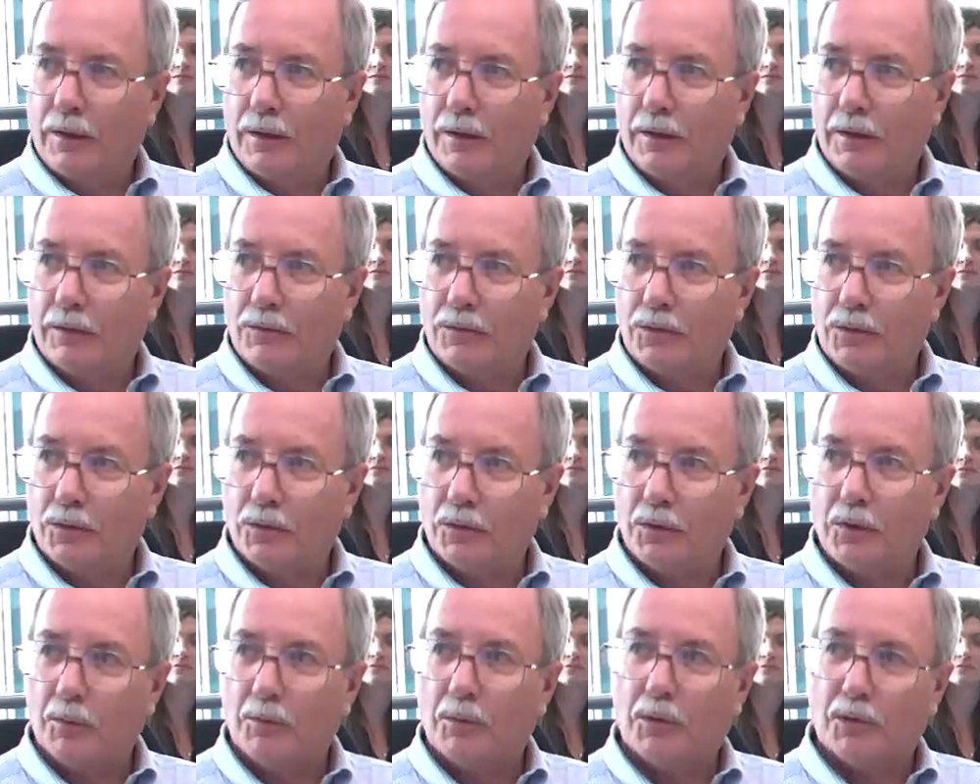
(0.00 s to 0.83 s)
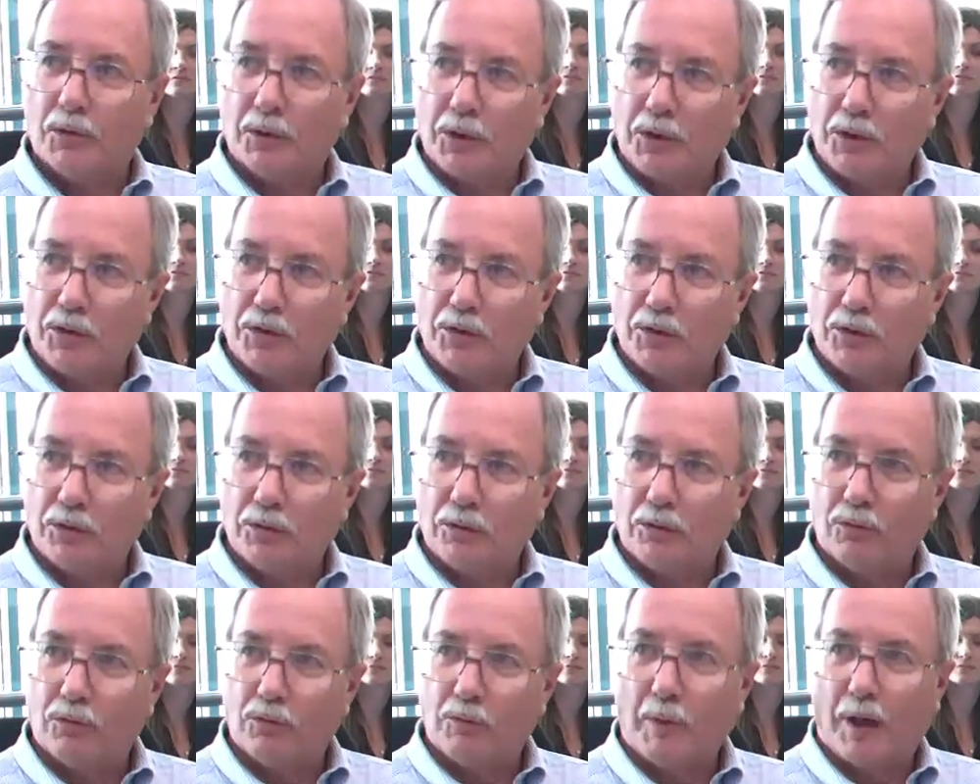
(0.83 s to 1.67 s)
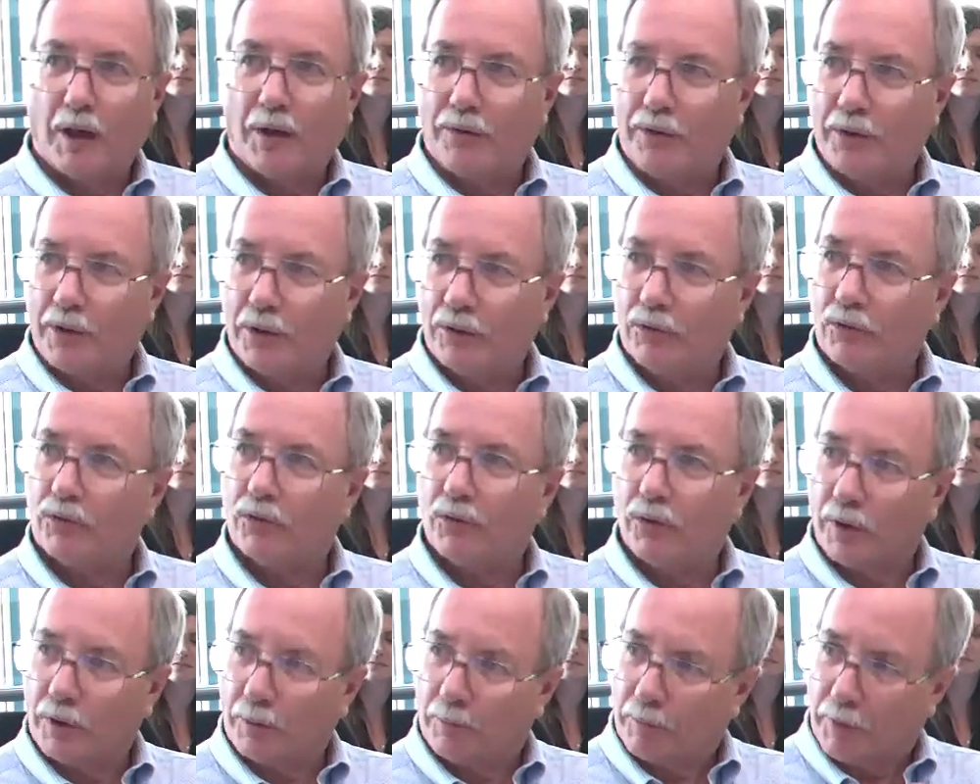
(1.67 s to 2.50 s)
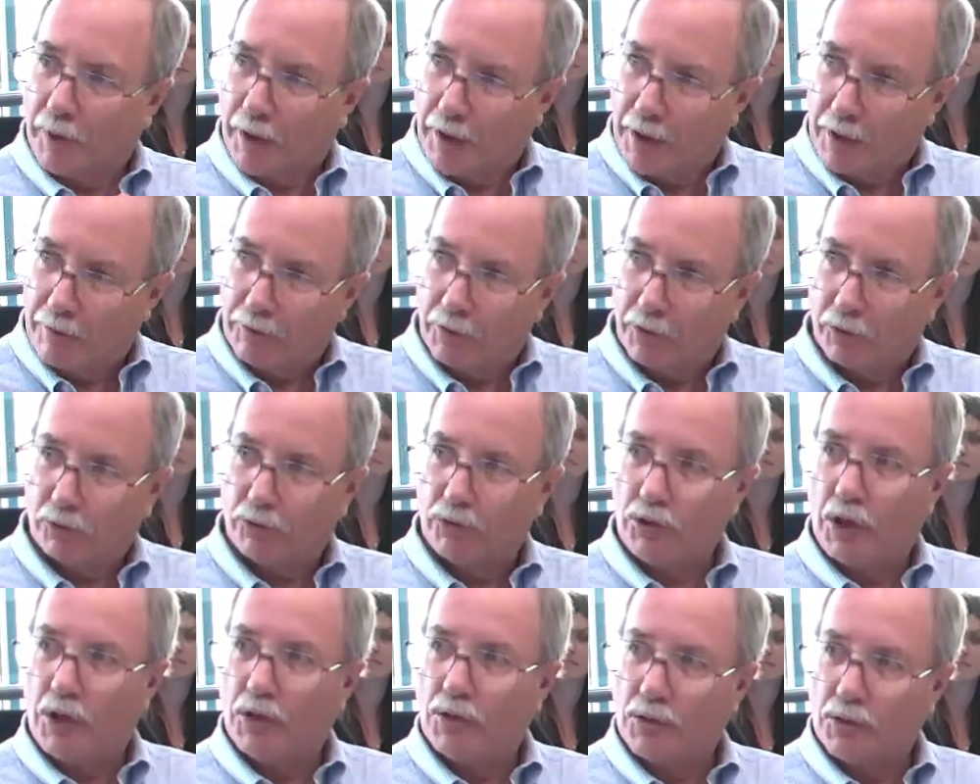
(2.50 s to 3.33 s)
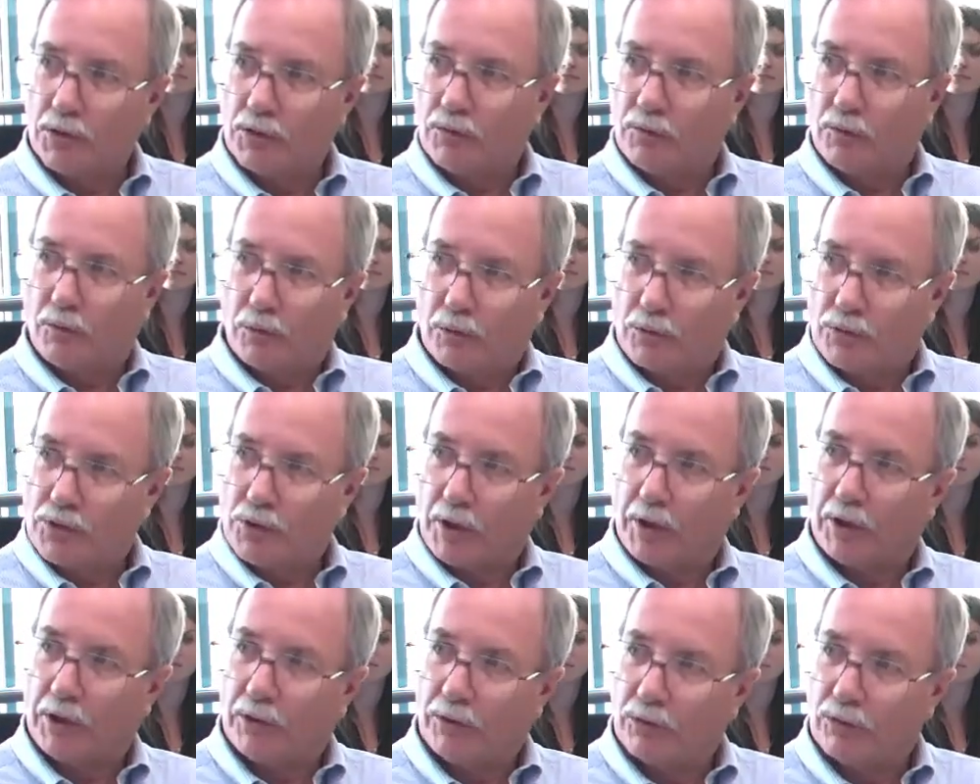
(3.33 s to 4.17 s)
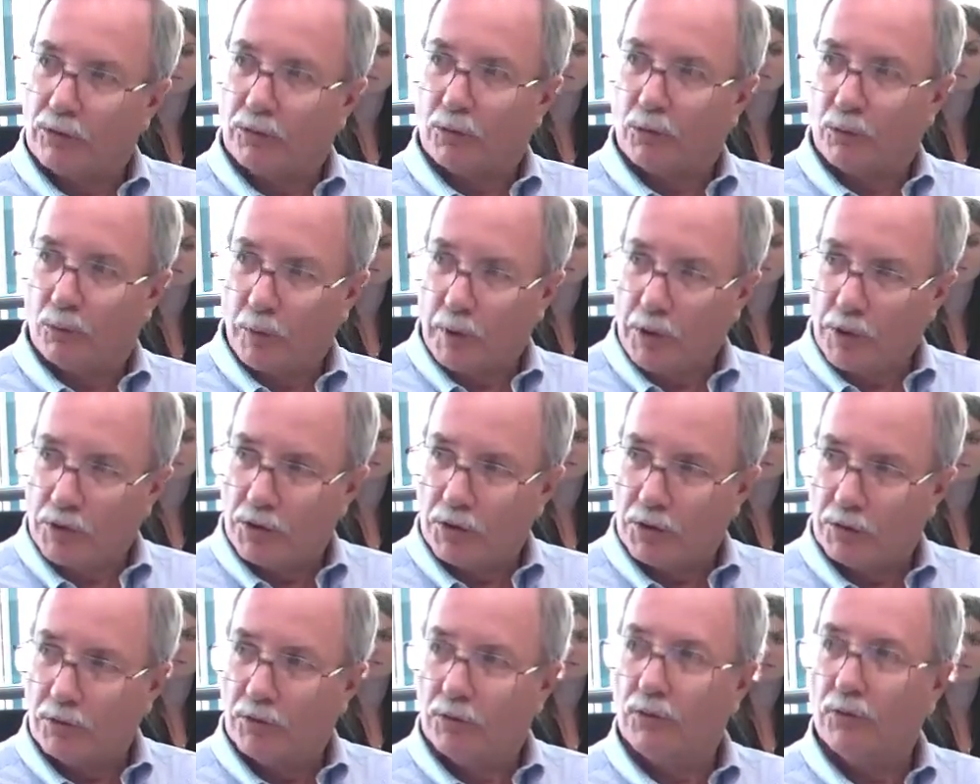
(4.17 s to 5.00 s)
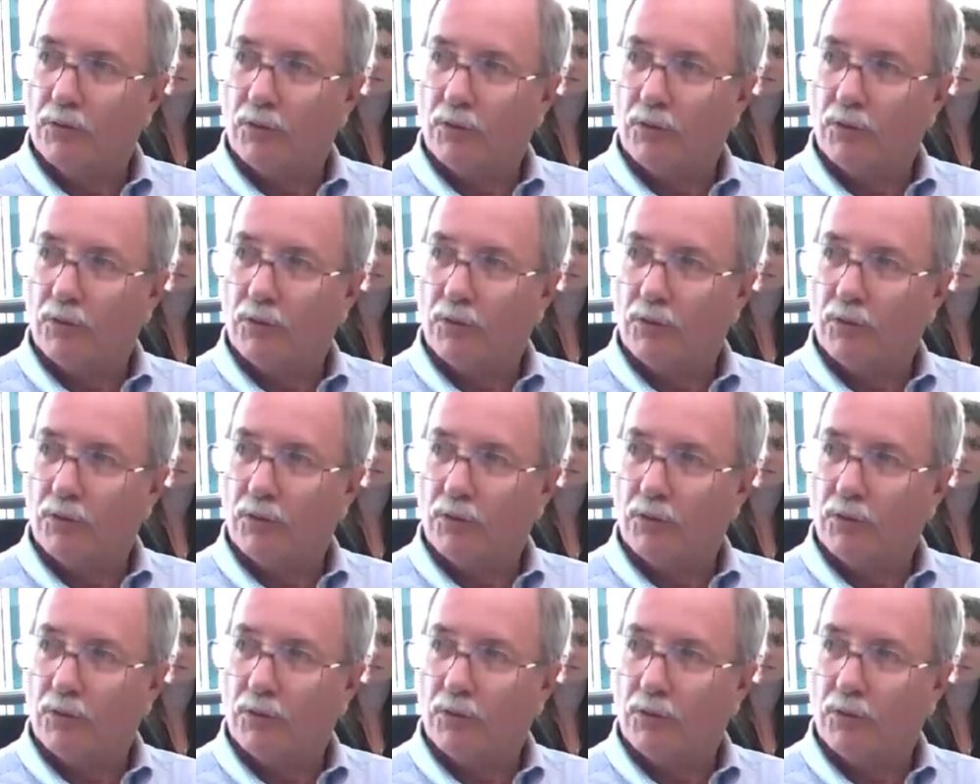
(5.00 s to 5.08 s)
gives you the ability to spot things like behavioral changes for sites or regions.